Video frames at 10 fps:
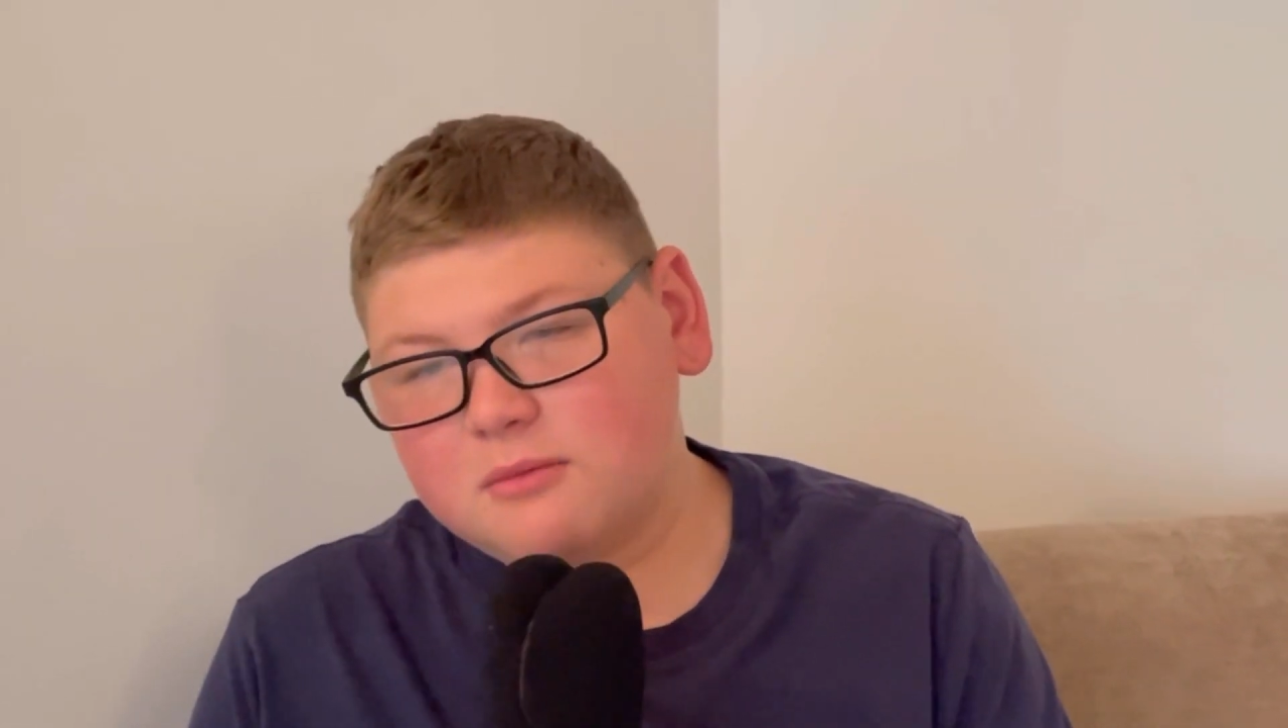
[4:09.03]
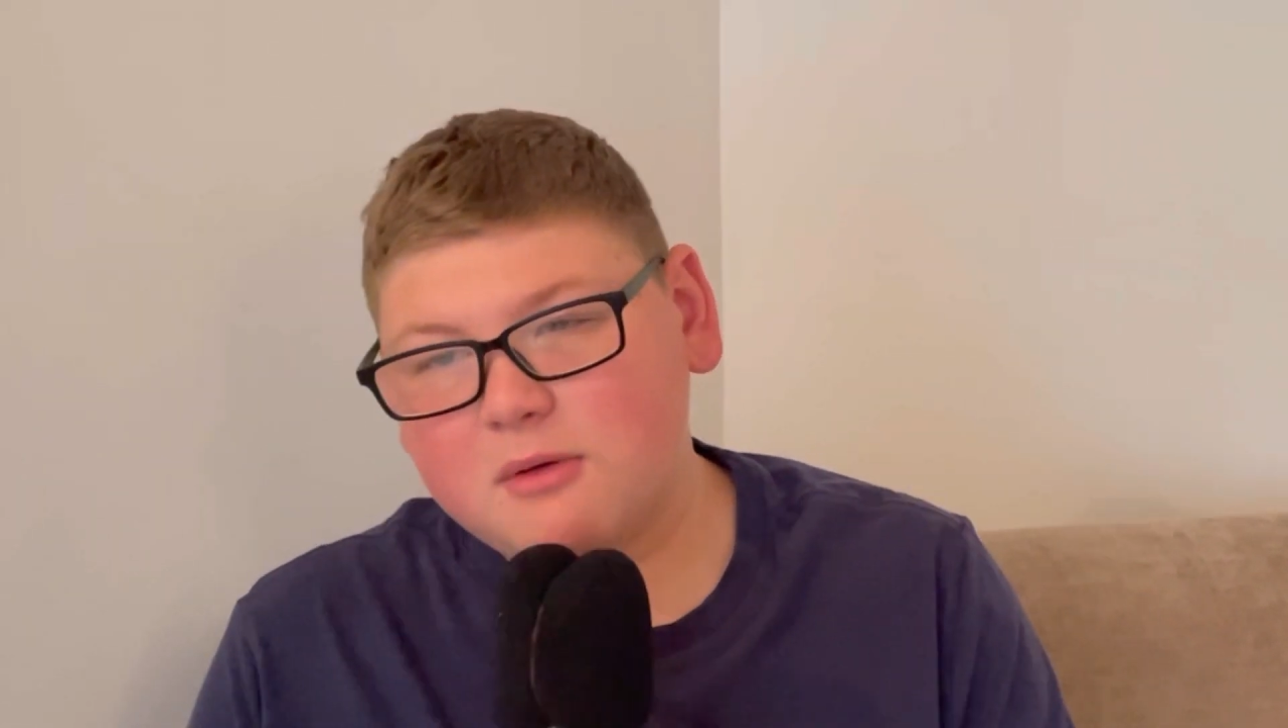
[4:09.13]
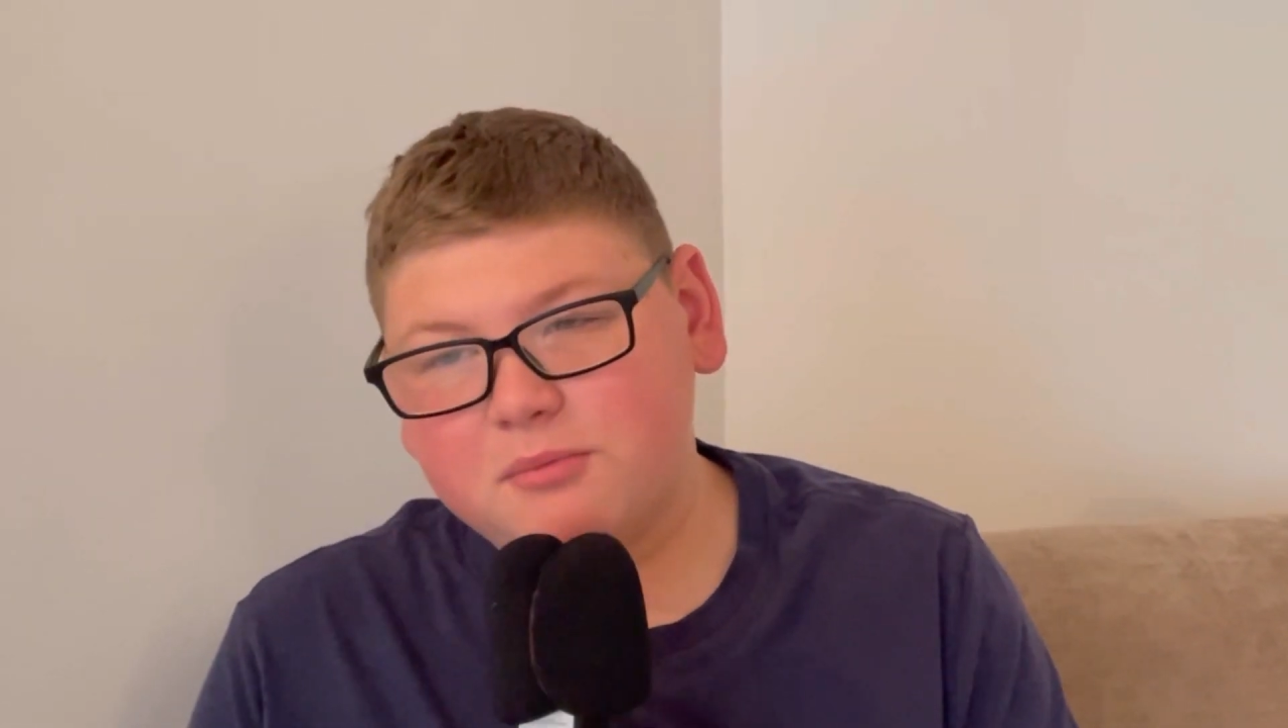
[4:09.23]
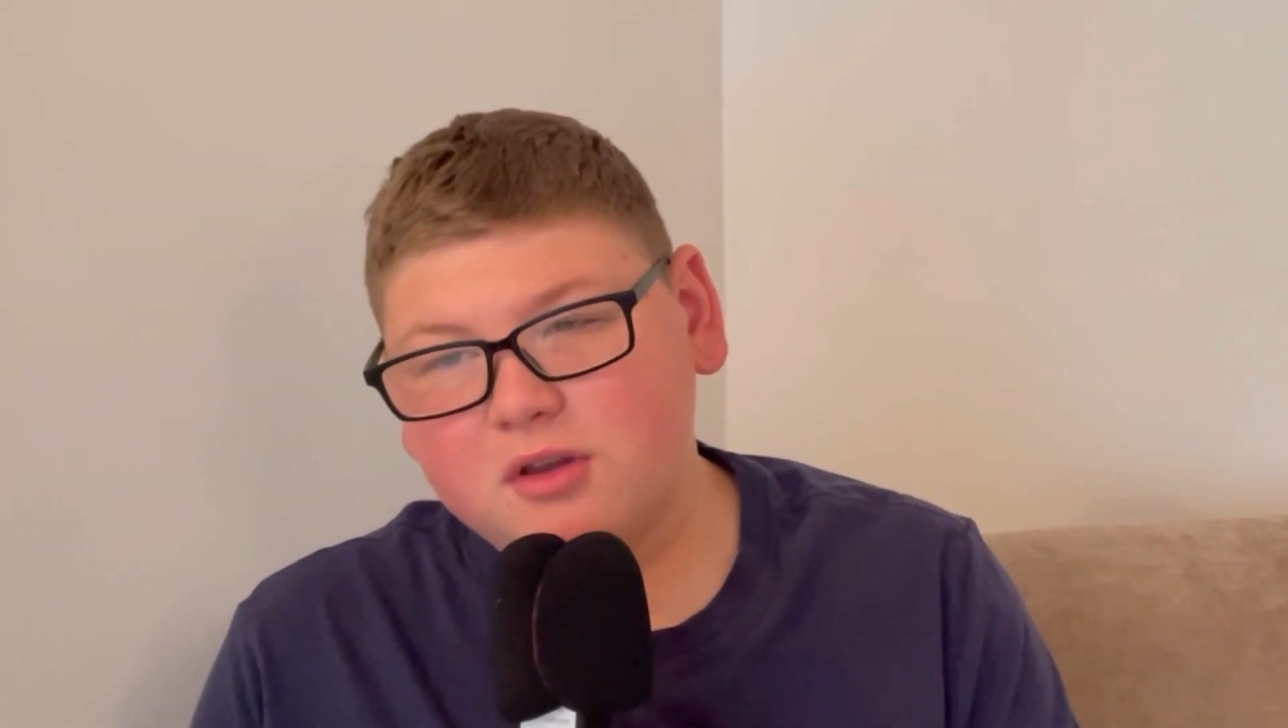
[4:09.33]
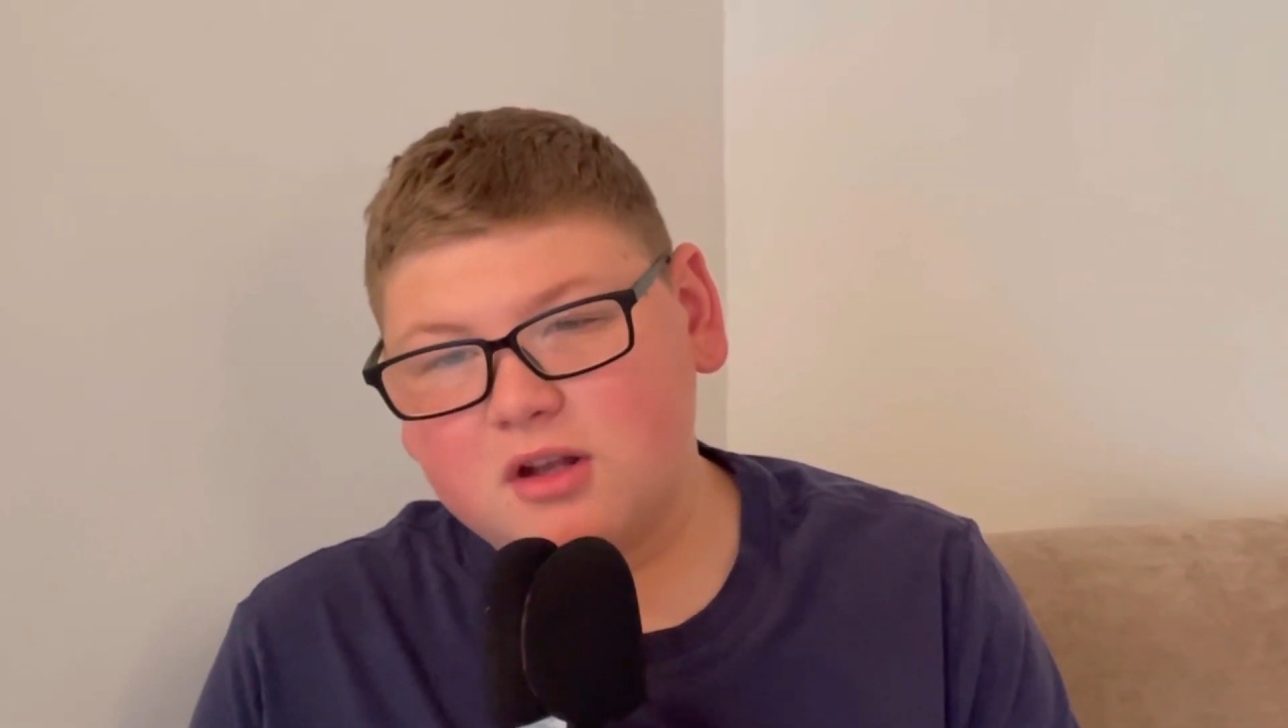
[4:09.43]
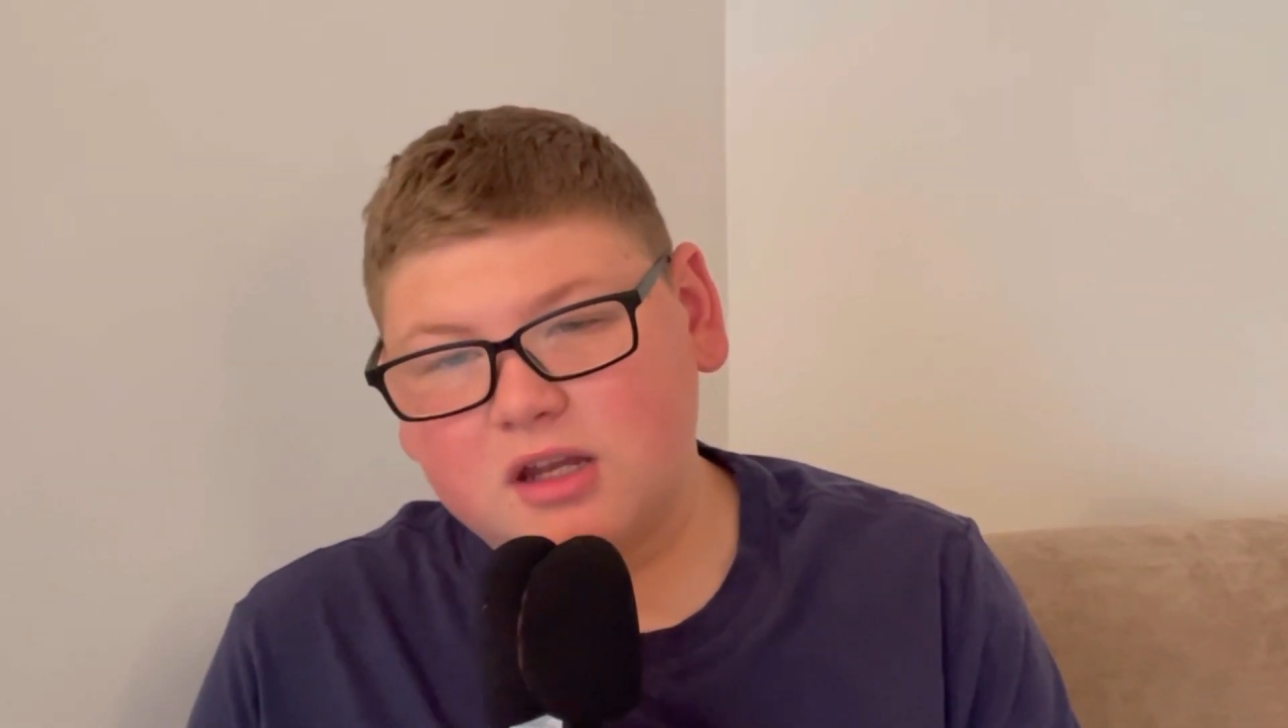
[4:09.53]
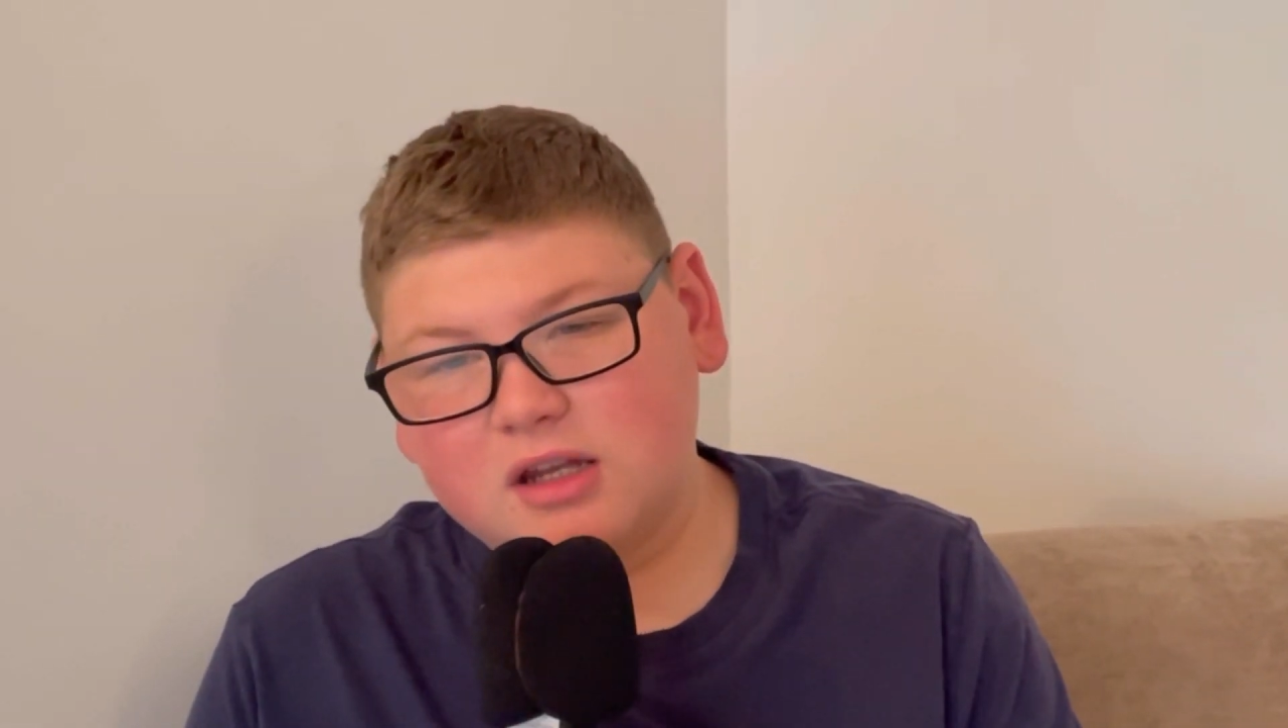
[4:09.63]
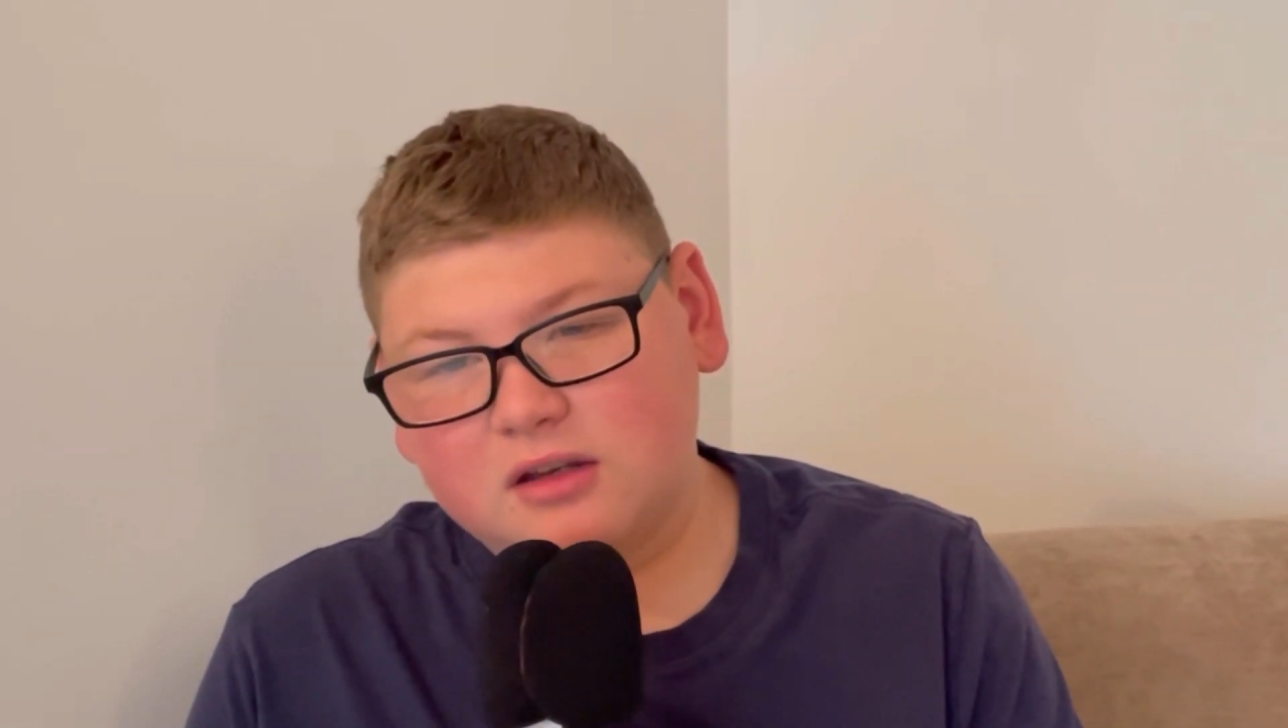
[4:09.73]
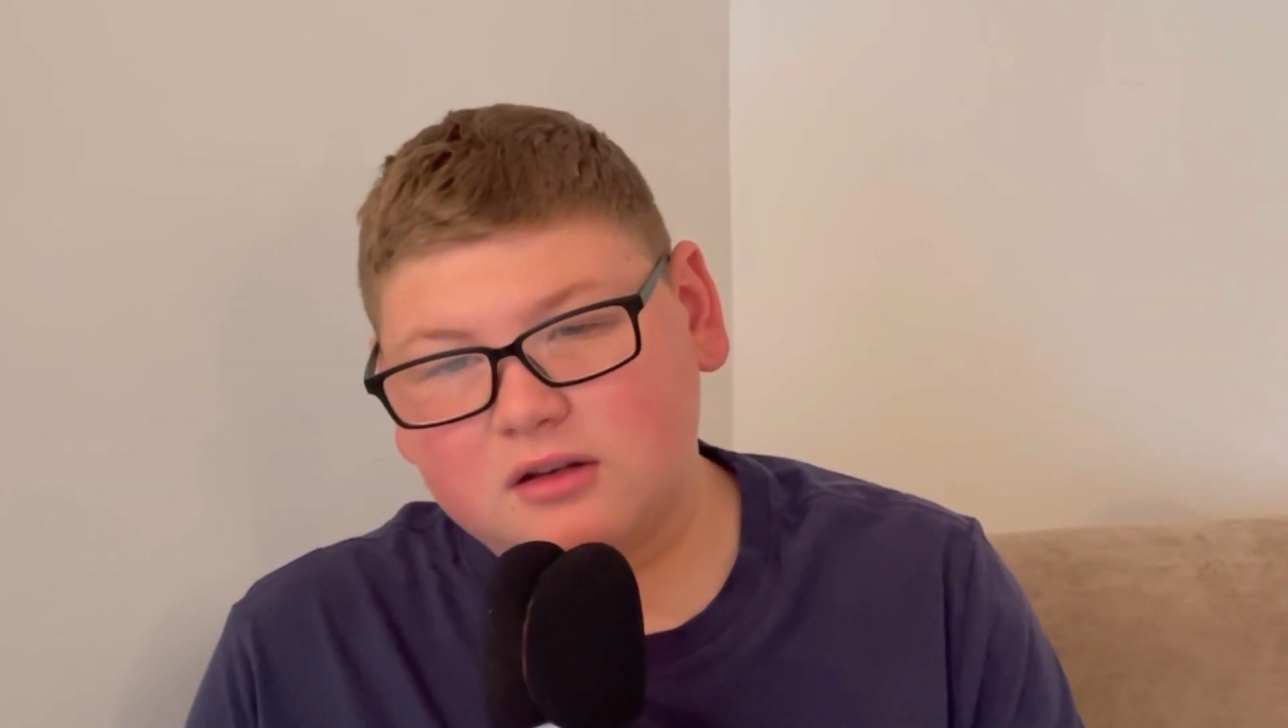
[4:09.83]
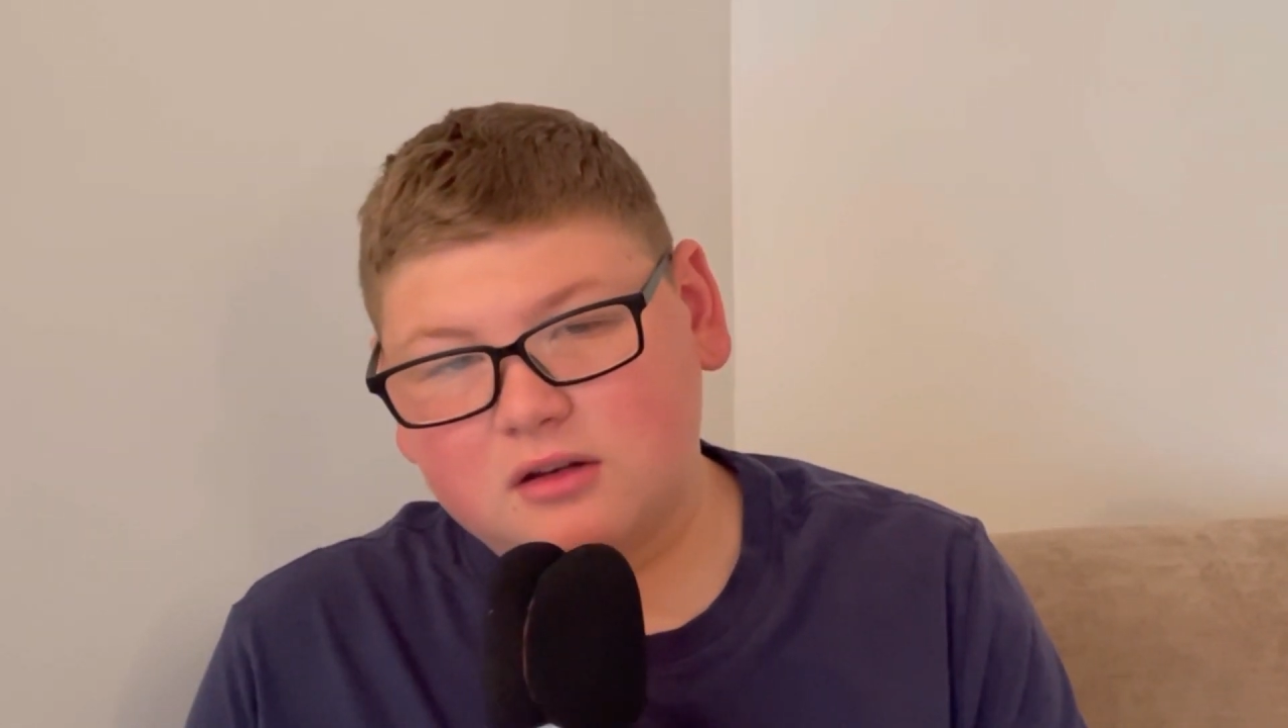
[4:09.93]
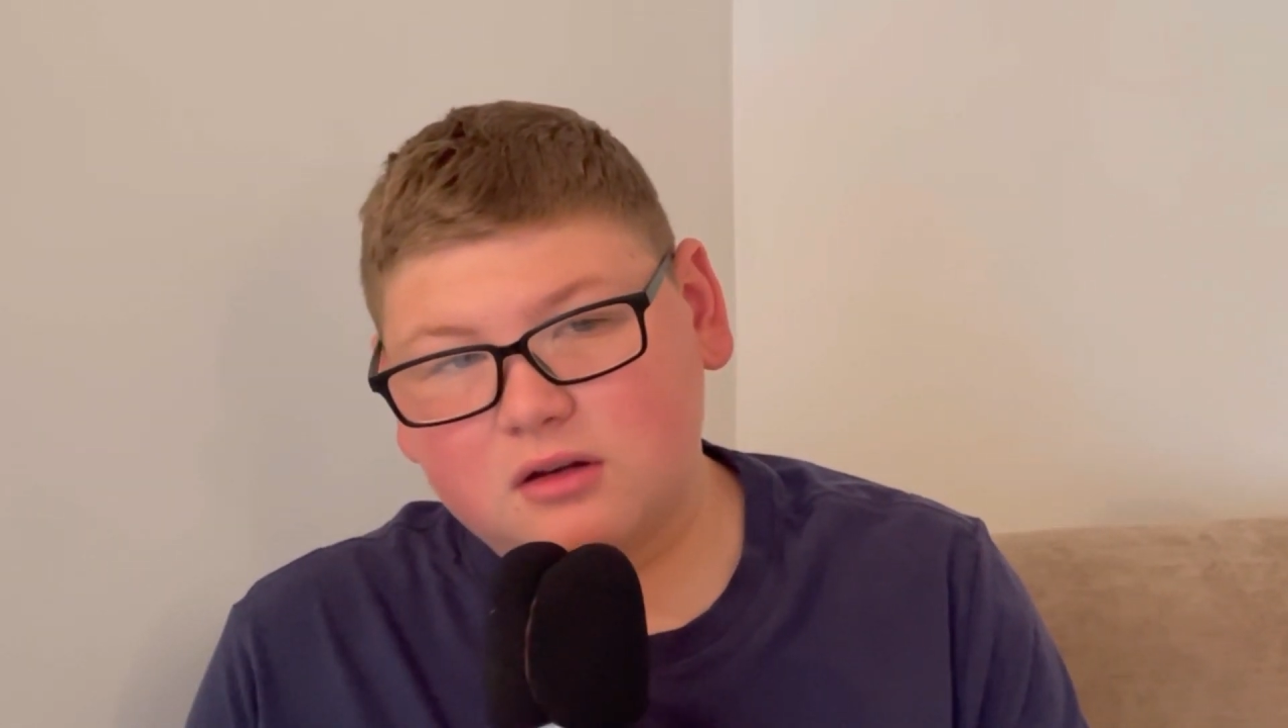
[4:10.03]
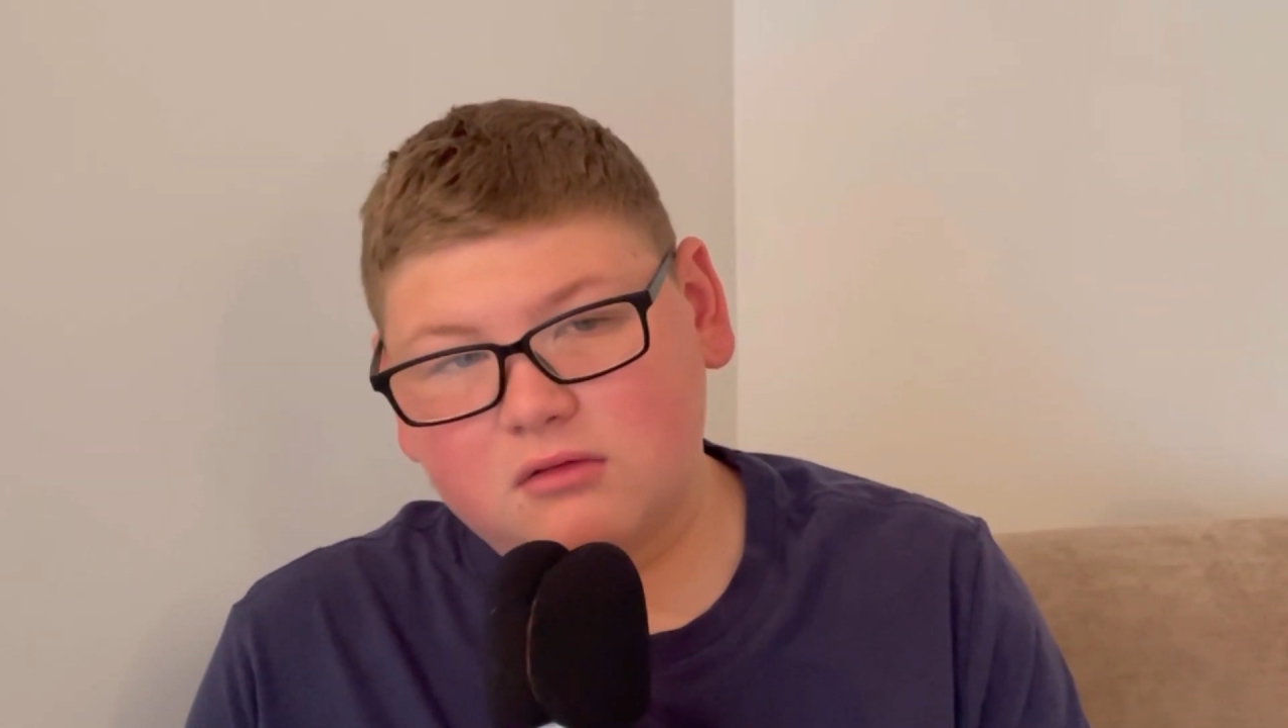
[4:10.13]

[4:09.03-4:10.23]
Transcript: McBurney and